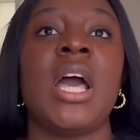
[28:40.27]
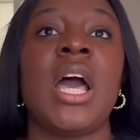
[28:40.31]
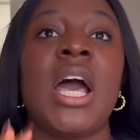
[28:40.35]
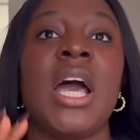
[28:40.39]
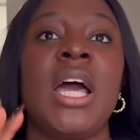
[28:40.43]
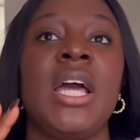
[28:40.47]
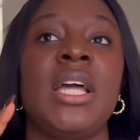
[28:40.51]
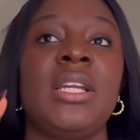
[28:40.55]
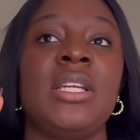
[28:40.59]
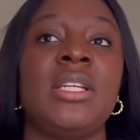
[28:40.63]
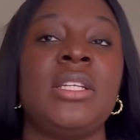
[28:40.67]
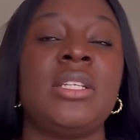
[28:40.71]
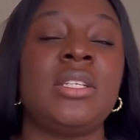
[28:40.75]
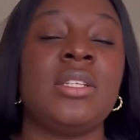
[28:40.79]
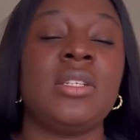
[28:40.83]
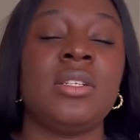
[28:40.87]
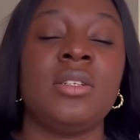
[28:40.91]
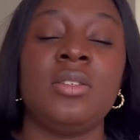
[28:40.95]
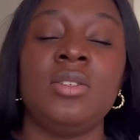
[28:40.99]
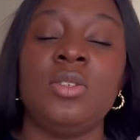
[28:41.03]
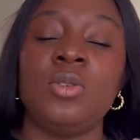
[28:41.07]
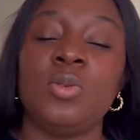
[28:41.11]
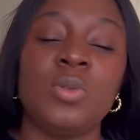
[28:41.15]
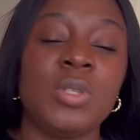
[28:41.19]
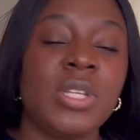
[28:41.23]
and
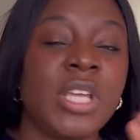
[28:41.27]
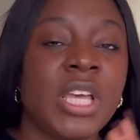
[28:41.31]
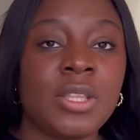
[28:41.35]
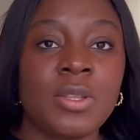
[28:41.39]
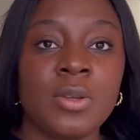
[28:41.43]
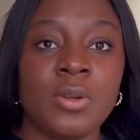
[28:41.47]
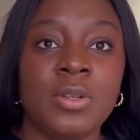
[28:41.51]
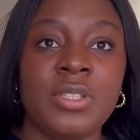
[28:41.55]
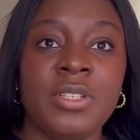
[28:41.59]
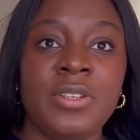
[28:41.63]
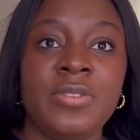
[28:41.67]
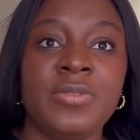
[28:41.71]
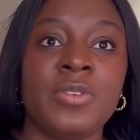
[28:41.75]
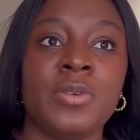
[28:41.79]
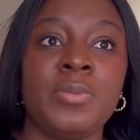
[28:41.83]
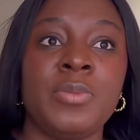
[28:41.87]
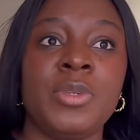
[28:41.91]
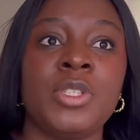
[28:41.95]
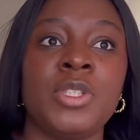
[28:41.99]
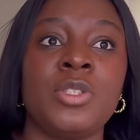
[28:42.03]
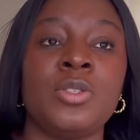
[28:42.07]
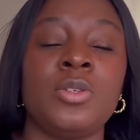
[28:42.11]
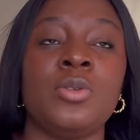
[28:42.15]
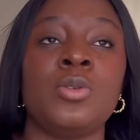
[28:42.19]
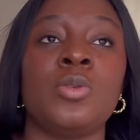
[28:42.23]
you would get all the
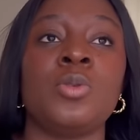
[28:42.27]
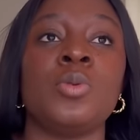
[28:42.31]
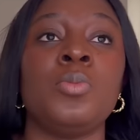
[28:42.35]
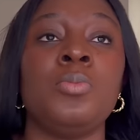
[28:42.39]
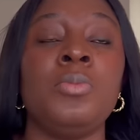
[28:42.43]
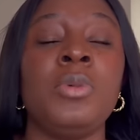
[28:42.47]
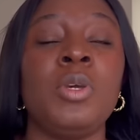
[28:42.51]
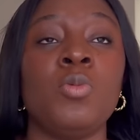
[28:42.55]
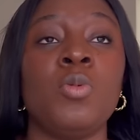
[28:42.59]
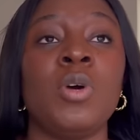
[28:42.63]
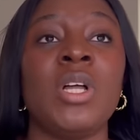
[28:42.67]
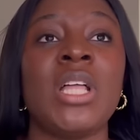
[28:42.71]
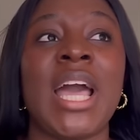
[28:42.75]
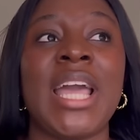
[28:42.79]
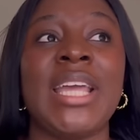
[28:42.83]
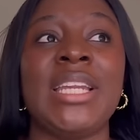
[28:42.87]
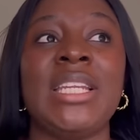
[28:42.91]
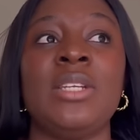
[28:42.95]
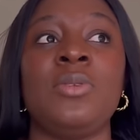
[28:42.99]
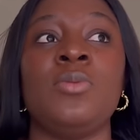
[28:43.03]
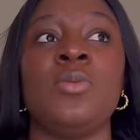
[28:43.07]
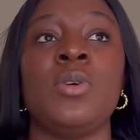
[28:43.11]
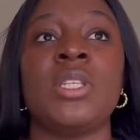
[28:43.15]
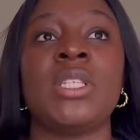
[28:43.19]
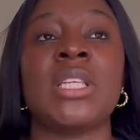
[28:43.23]
information. So me, what I
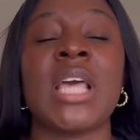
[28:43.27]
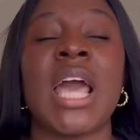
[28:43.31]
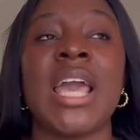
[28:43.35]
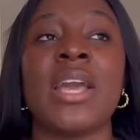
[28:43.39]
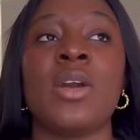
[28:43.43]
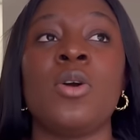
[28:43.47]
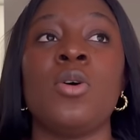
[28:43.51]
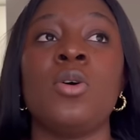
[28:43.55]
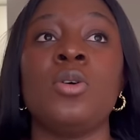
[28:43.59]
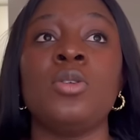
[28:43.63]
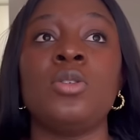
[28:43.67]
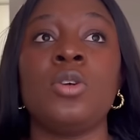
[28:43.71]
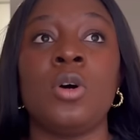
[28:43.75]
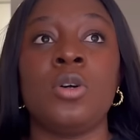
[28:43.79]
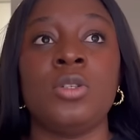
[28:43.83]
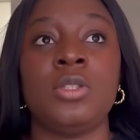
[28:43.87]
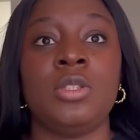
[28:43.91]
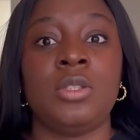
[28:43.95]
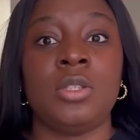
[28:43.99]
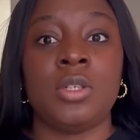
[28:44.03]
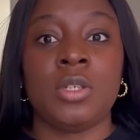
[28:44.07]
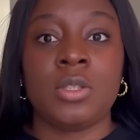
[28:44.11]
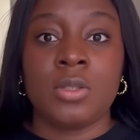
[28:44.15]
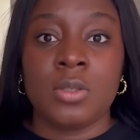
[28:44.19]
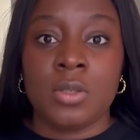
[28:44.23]
did was I called all the
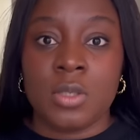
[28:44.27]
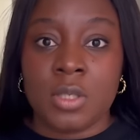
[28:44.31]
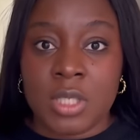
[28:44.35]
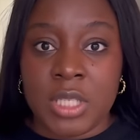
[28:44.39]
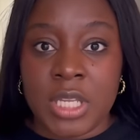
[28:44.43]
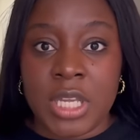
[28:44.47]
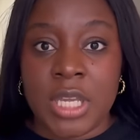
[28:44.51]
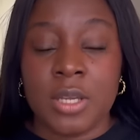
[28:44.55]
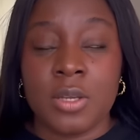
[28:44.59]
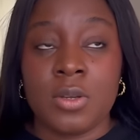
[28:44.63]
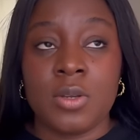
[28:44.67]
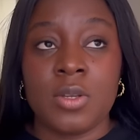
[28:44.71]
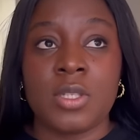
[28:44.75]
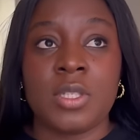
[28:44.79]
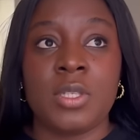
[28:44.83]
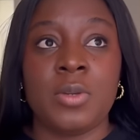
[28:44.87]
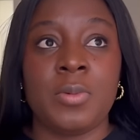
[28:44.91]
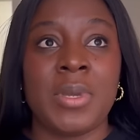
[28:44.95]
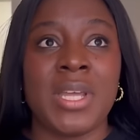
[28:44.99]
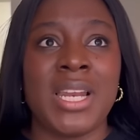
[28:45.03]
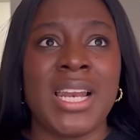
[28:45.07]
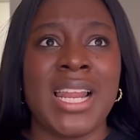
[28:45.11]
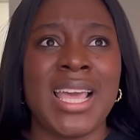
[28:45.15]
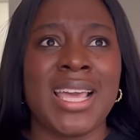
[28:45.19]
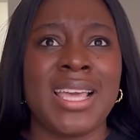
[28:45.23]
doctors there because they
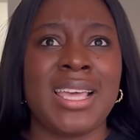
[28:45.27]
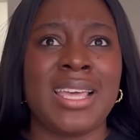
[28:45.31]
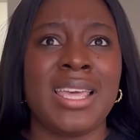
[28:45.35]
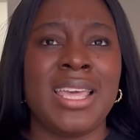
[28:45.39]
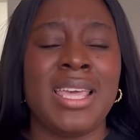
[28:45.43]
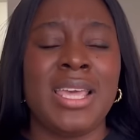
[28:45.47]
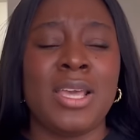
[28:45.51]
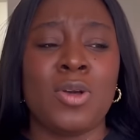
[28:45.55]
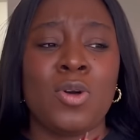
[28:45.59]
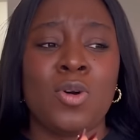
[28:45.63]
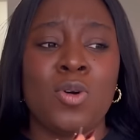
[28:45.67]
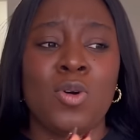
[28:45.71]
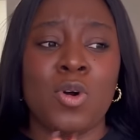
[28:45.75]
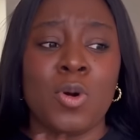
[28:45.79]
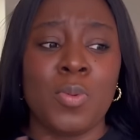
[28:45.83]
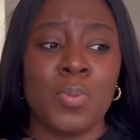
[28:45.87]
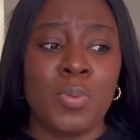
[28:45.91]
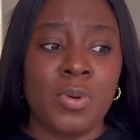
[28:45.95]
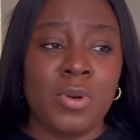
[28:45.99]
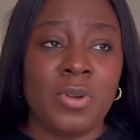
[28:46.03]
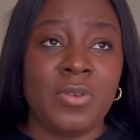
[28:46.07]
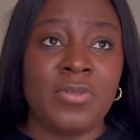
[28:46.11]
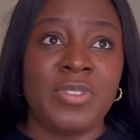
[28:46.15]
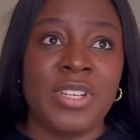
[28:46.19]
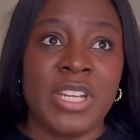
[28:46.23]
were like a
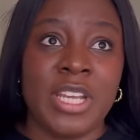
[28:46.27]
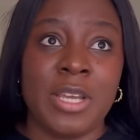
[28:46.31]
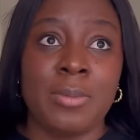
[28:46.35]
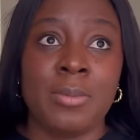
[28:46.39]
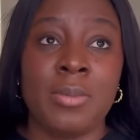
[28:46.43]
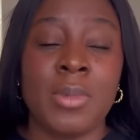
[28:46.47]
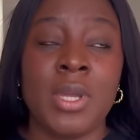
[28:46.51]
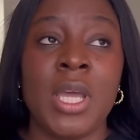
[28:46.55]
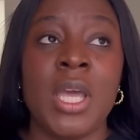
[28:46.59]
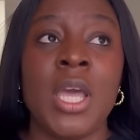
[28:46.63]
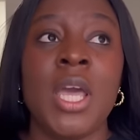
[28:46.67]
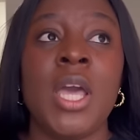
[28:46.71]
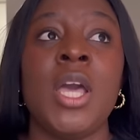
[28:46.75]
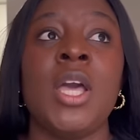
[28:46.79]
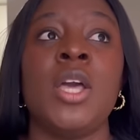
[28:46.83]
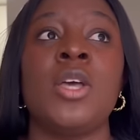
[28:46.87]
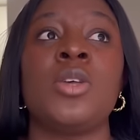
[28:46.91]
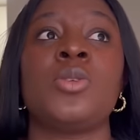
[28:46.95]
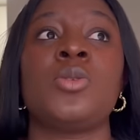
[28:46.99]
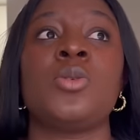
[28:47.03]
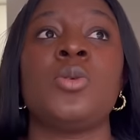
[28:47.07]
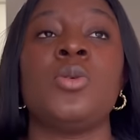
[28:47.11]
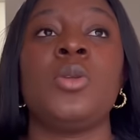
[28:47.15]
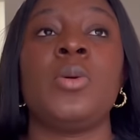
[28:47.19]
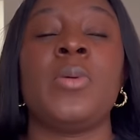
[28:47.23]
couple of them.
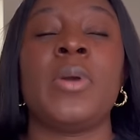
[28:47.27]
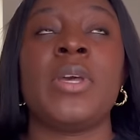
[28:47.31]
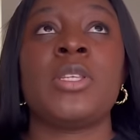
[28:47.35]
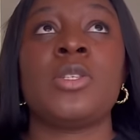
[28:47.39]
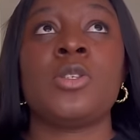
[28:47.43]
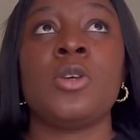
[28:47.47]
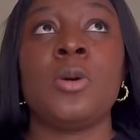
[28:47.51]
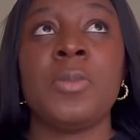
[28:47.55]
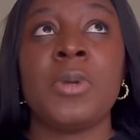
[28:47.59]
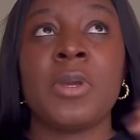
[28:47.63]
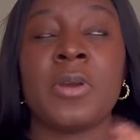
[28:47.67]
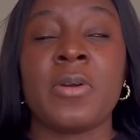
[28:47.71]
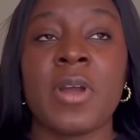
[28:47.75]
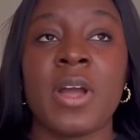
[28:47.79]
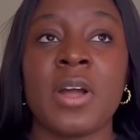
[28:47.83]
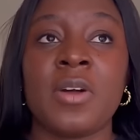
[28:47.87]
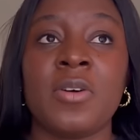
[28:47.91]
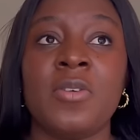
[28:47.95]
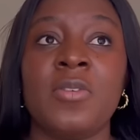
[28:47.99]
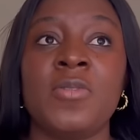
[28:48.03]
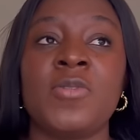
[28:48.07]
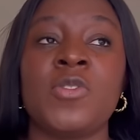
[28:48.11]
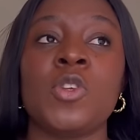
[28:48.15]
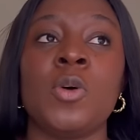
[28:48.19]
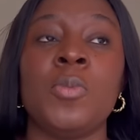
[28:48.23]
So there were some in
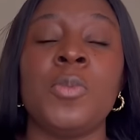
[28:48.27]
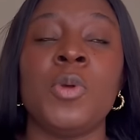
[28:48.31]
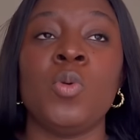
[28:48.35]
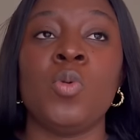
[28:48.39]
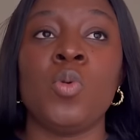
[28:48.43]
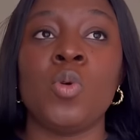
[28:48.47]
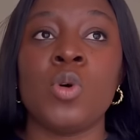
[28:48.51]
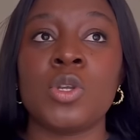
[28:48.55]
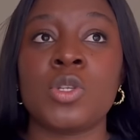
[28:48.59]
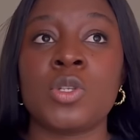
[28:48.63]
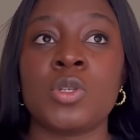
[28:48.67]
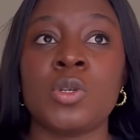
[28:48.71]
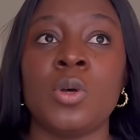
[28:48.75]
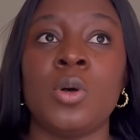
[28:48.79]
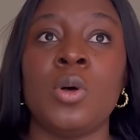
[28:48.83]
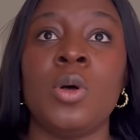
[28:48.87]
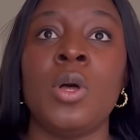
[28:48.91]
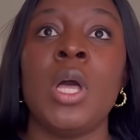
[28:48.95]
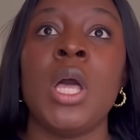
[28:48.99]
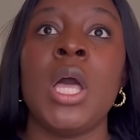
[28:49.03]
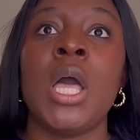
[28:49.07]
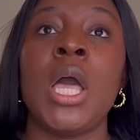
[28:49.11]
Krakow, some in Warsaw,